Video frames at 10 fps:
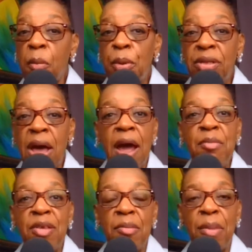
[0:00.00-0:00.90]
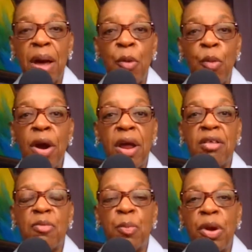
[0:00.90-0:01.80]
been times in my work
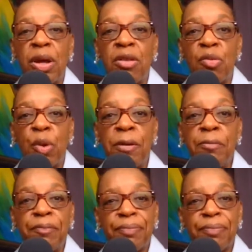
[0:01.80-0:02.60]
experience when